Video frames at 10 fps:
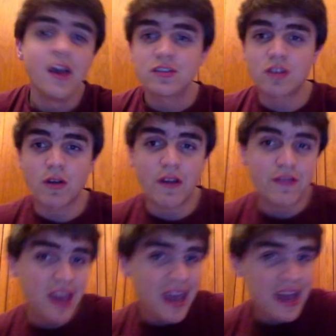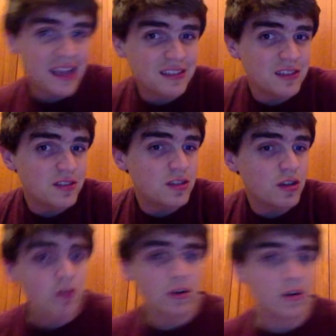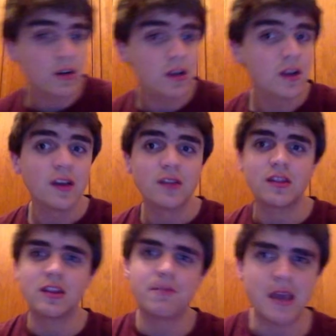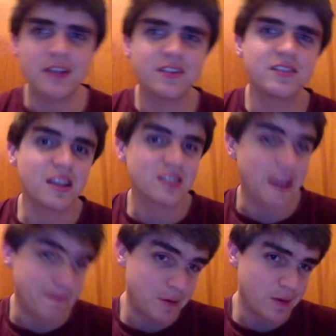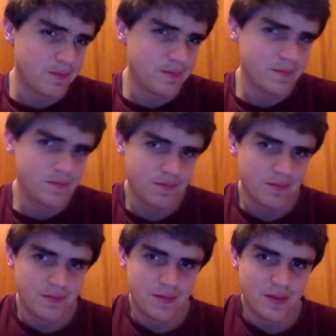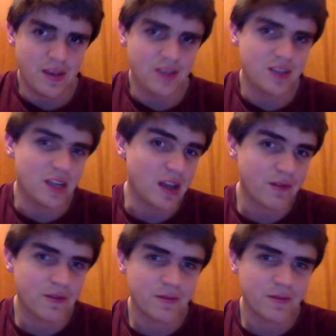So if the acid is the donor, then the base is the acceptor. Easy enough.